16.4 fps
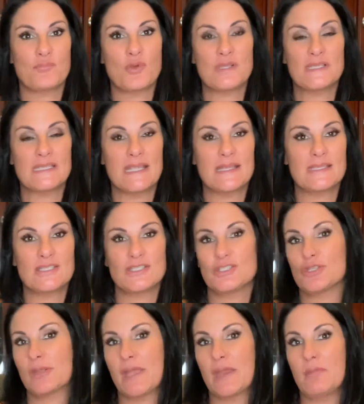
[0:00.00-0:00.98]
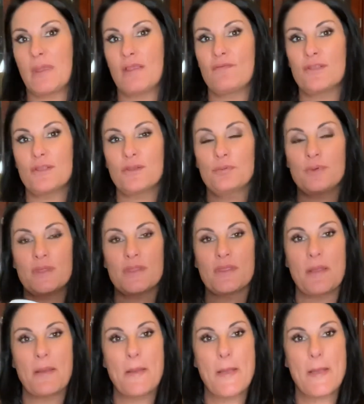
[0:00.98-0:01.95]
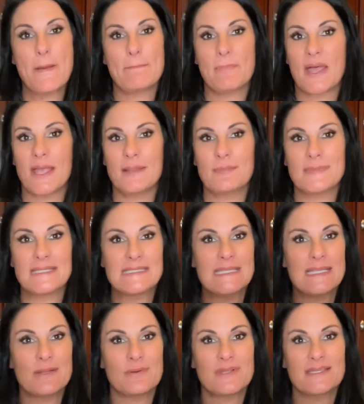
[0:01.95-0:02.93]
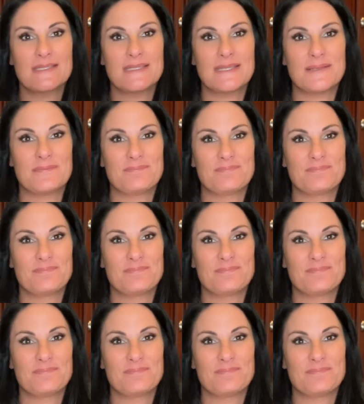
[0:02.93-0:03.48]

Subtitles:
Once again, this is Jelaine Mayfield with Mike Mazik Realty.